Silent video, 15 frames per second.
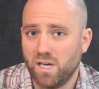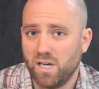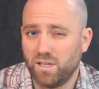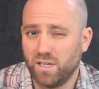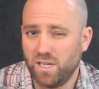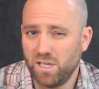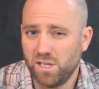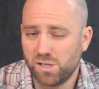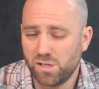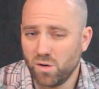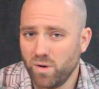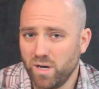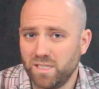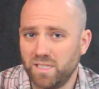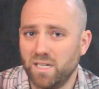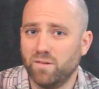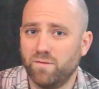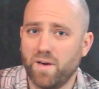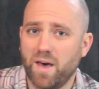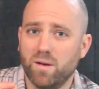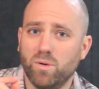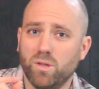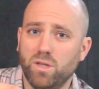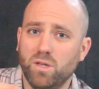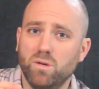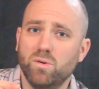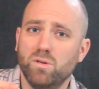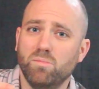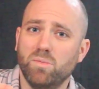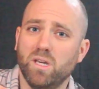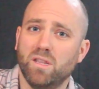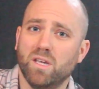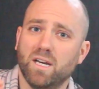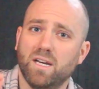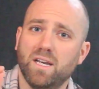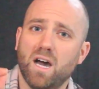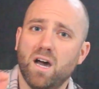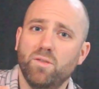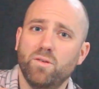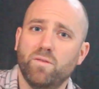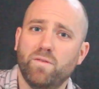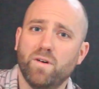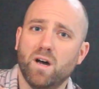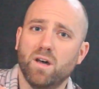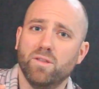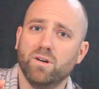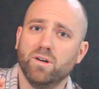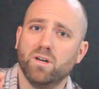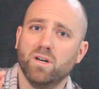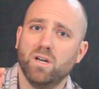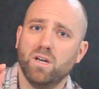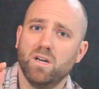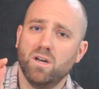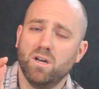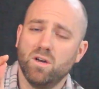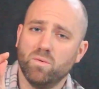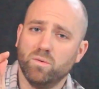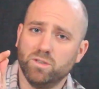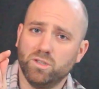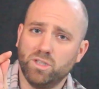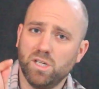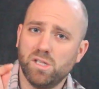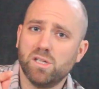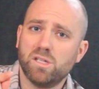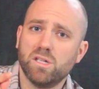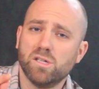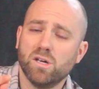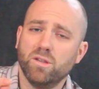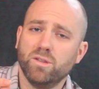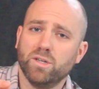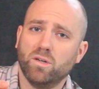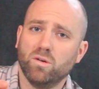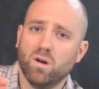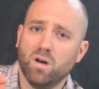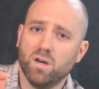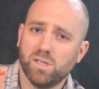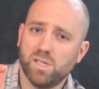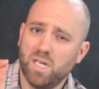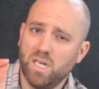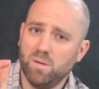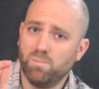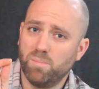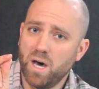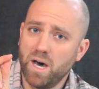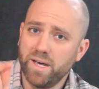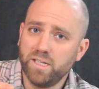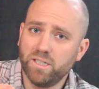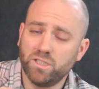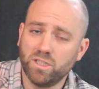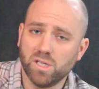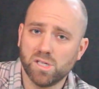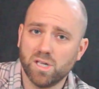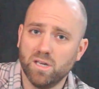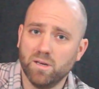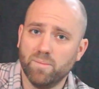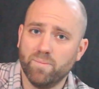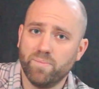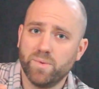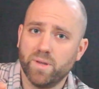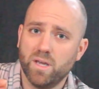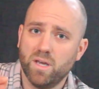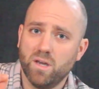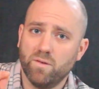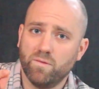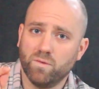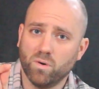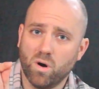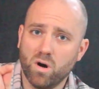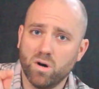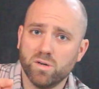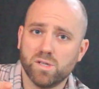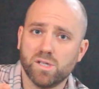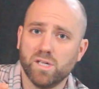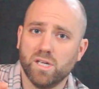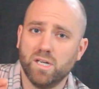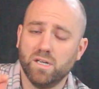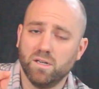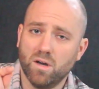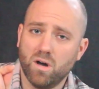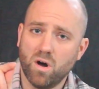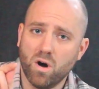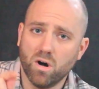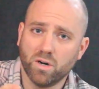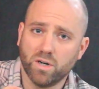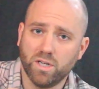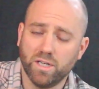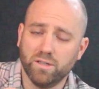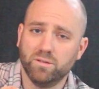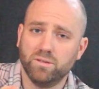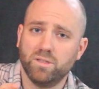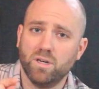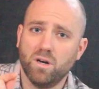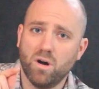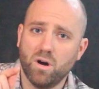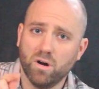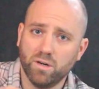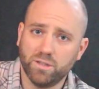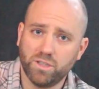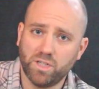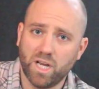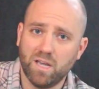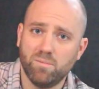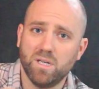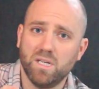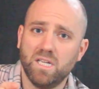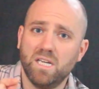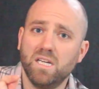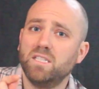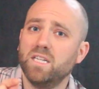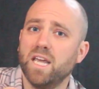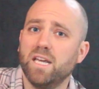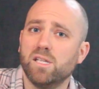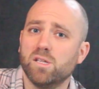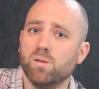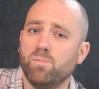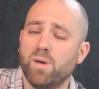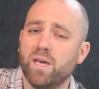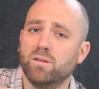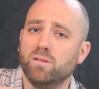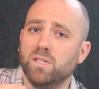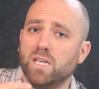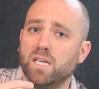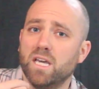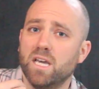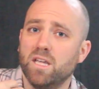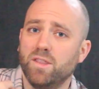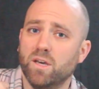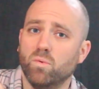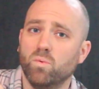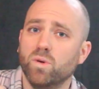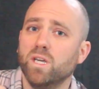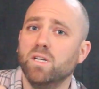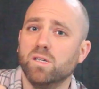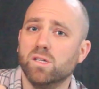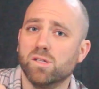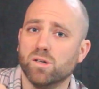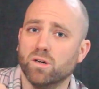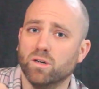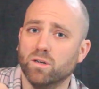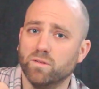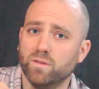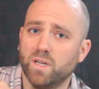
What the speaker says: That He's so identified with you and me that God the Father, when Jesus is on the cross, He punishes Him for our sin, our guilt, our shame, and He takes the penalty that we deserve.